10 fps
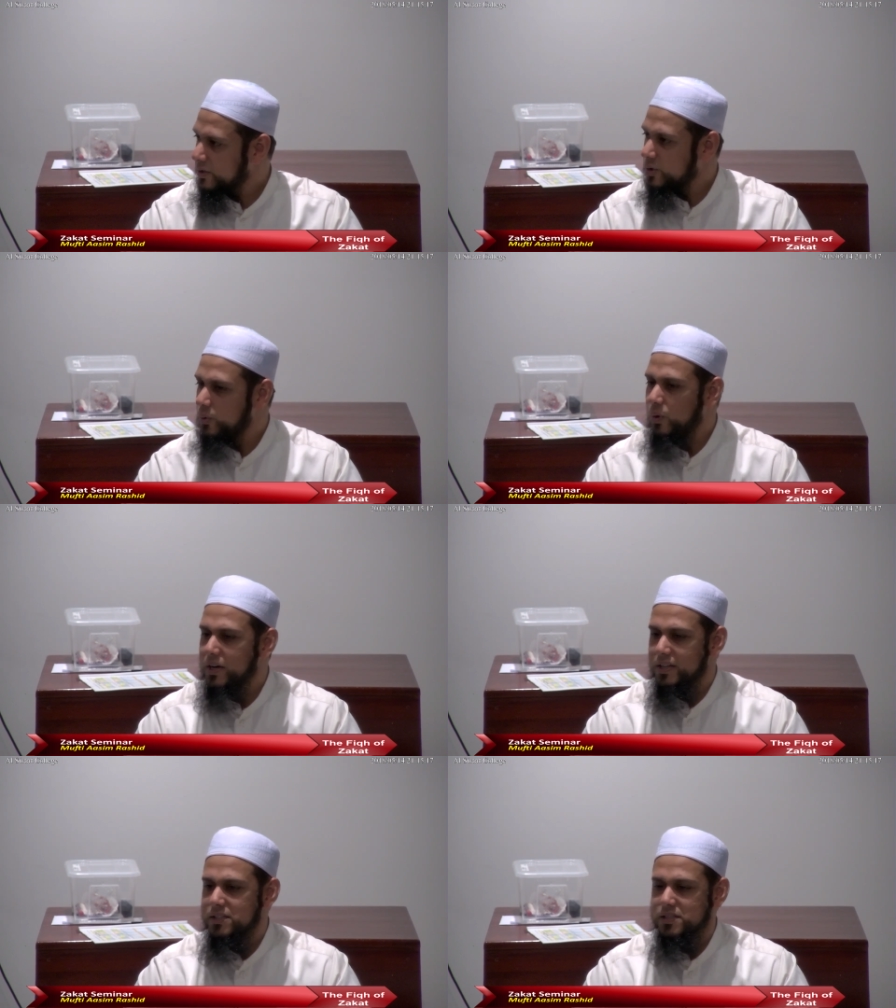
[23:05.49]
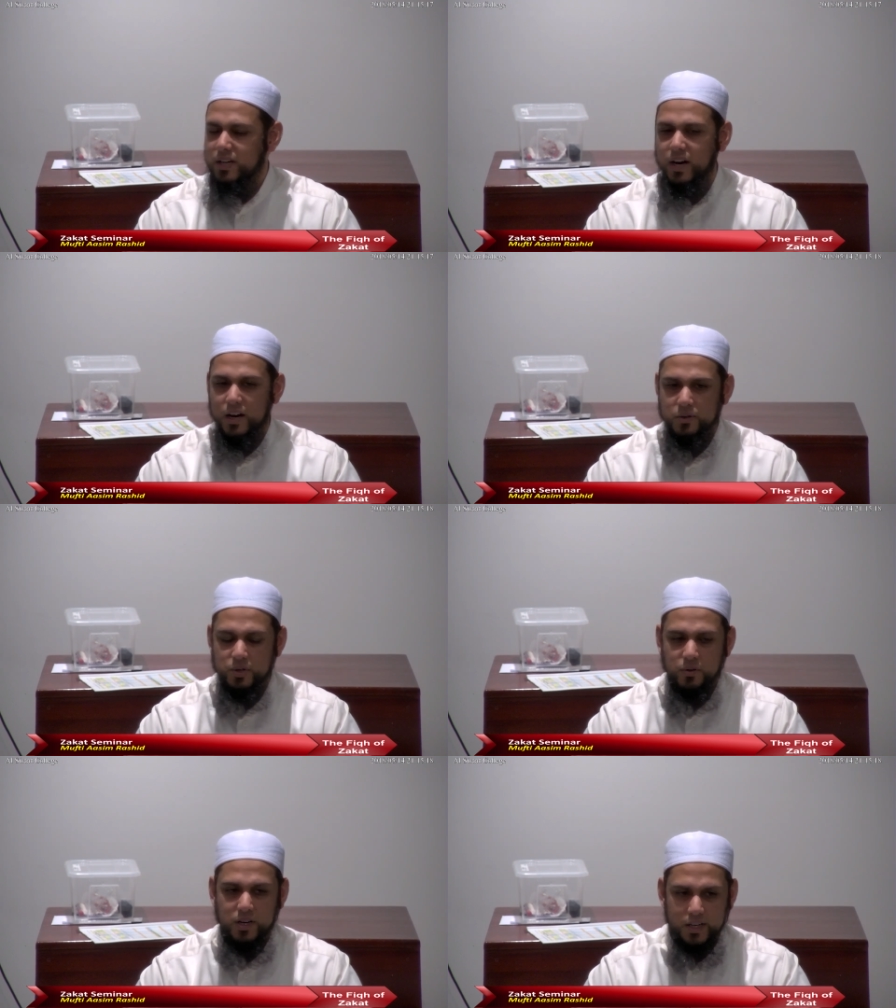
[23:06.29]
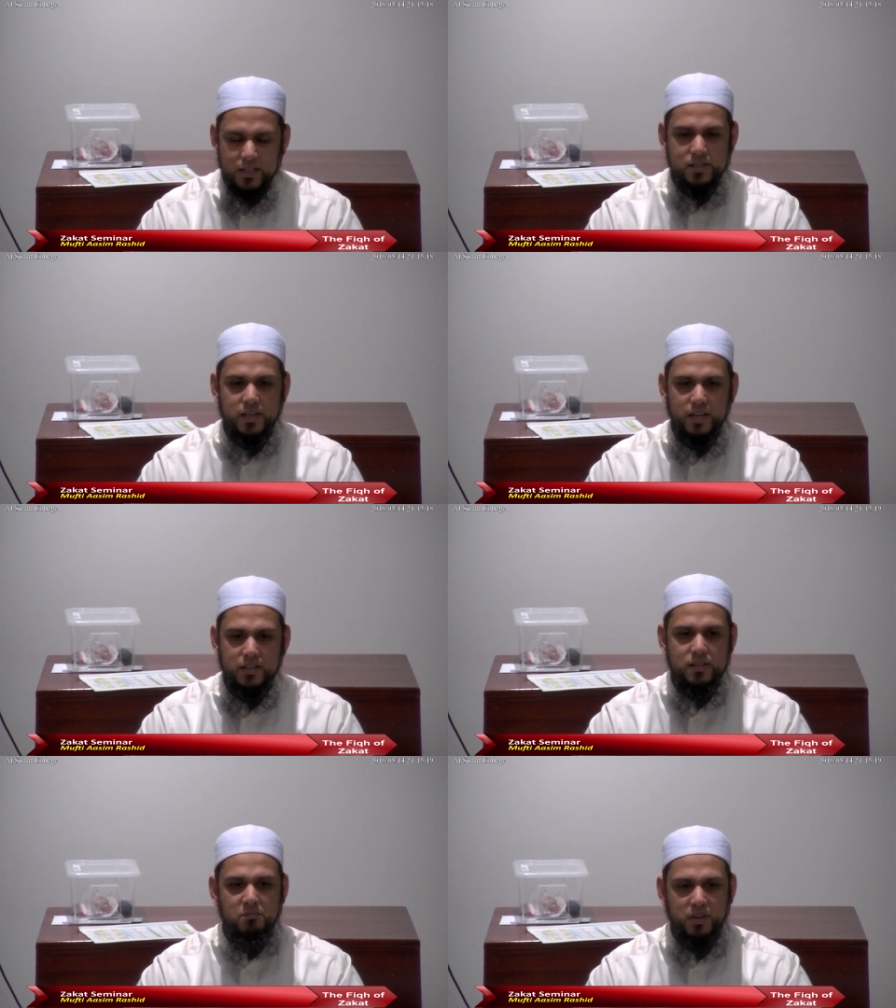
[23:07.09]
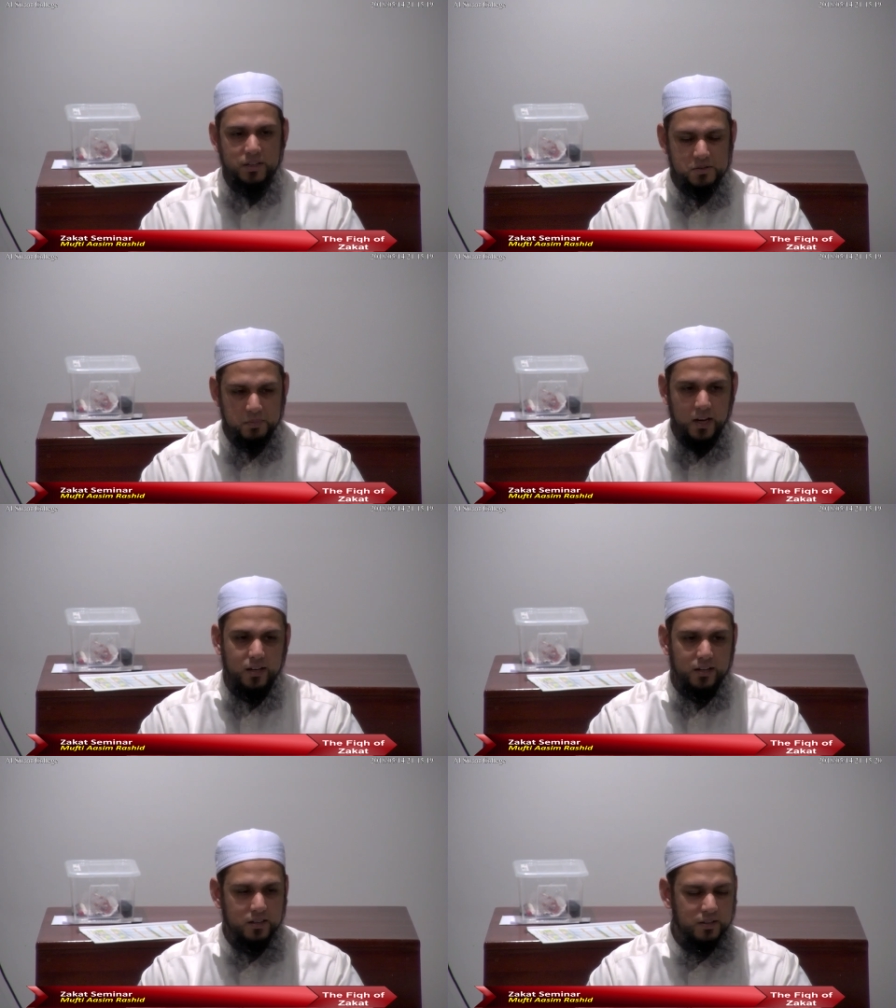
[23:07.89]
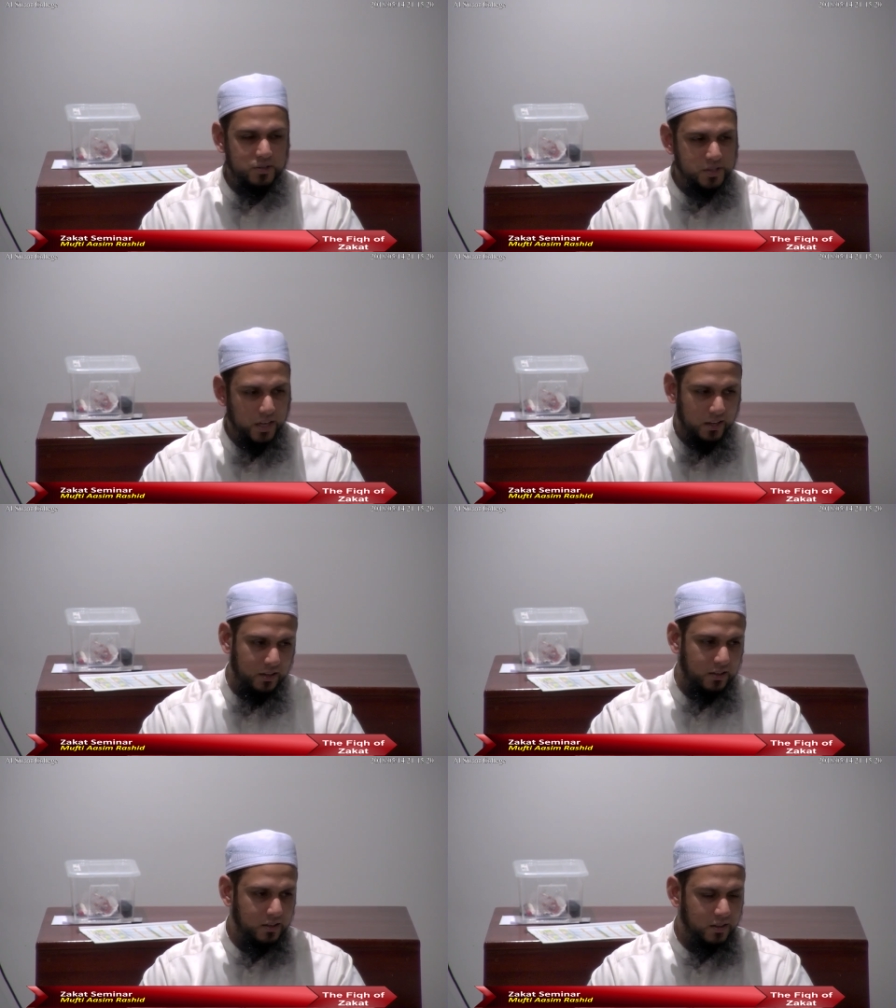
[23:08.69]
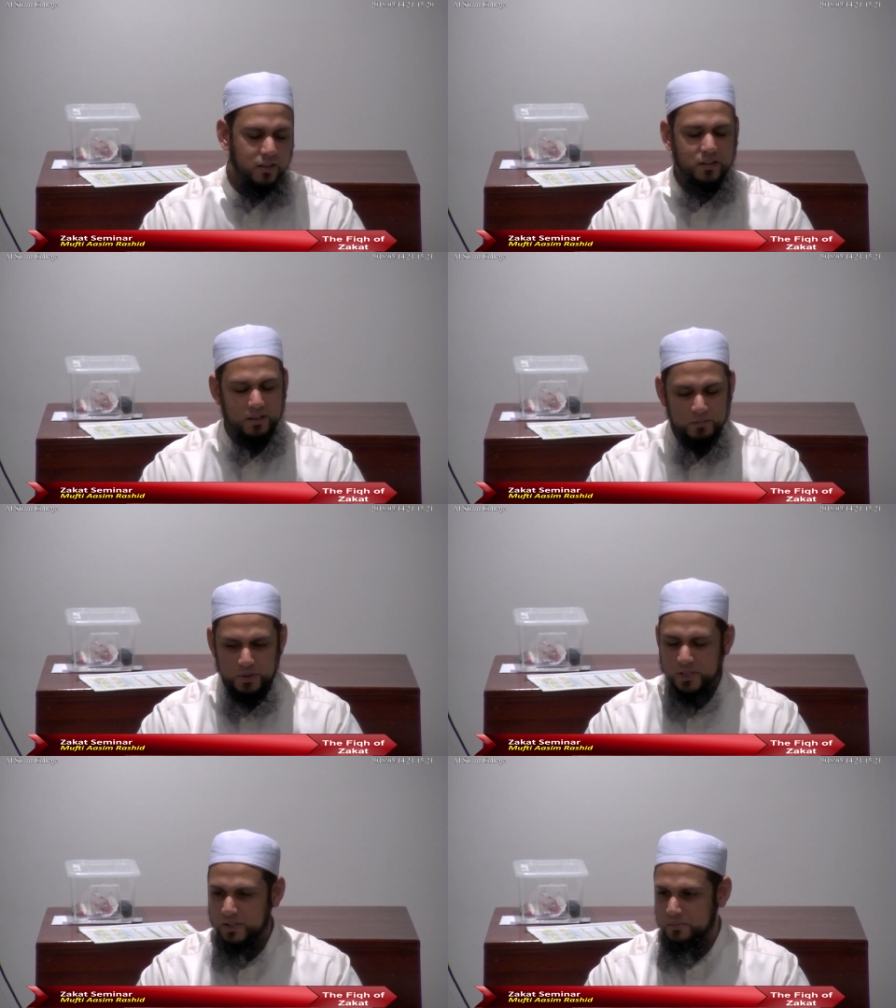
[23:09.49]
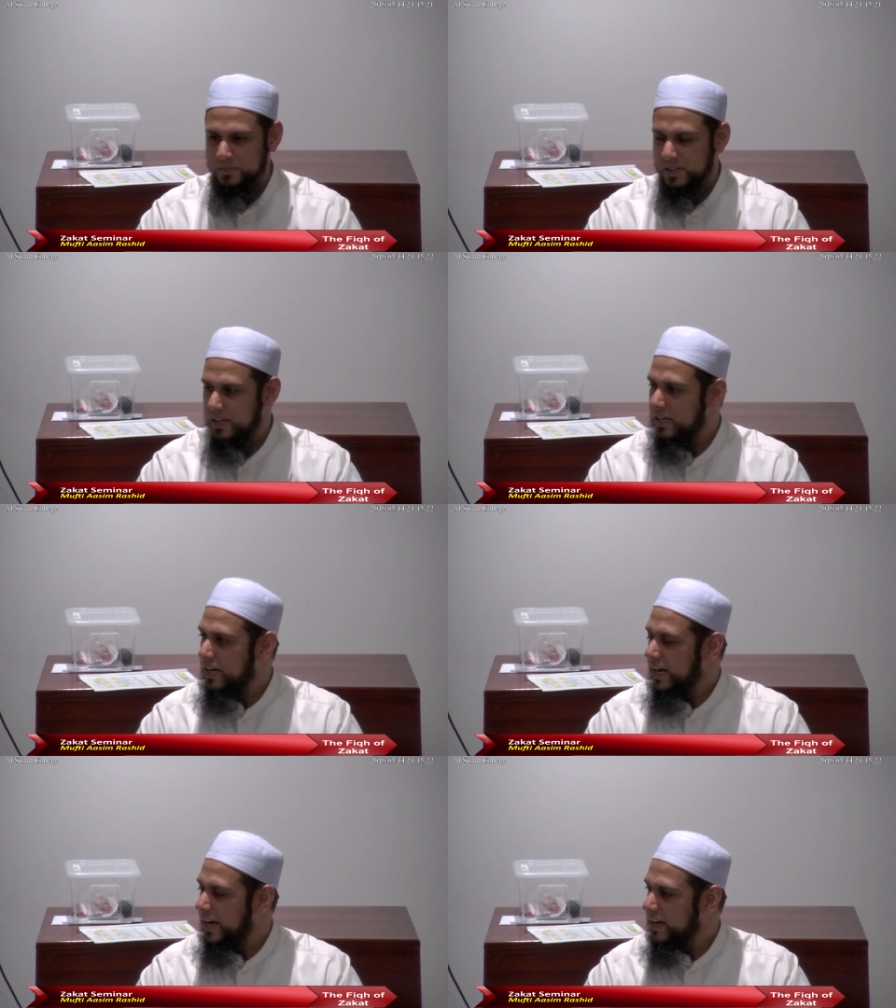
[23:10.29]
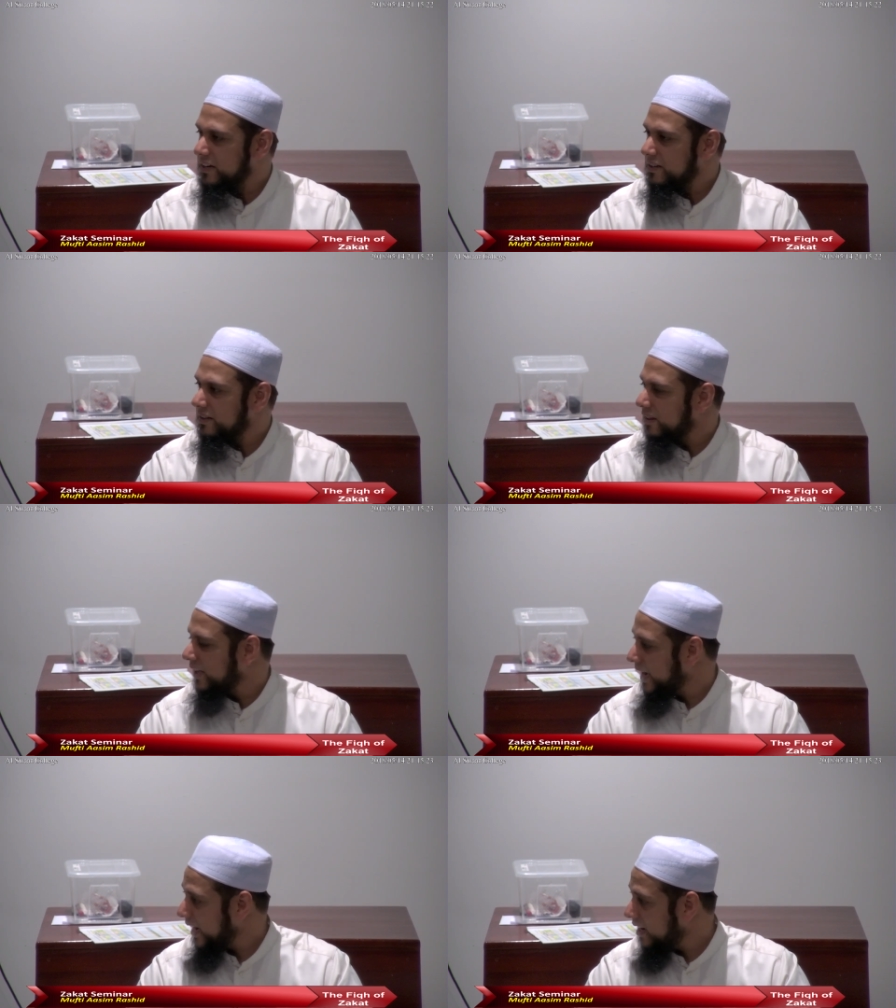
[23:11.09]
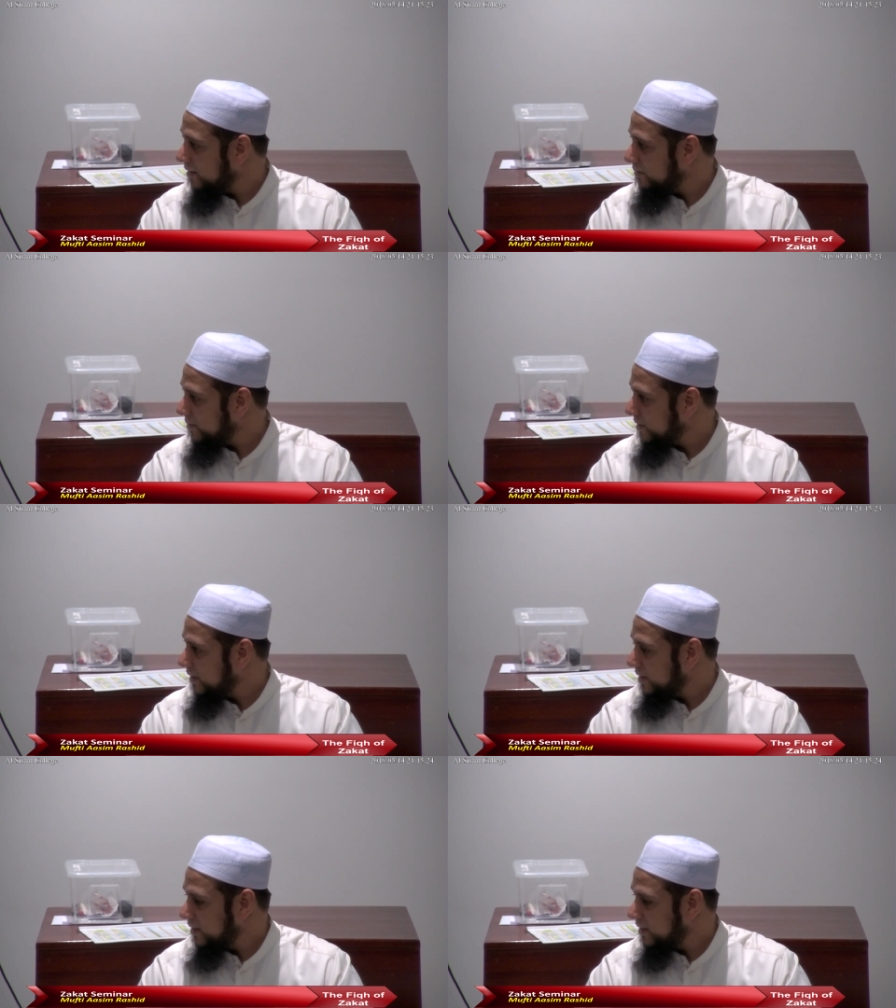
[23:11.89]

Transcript: So what is zakat due on? Let's say somebody is baligh, they're sane, they're Muslim, and they have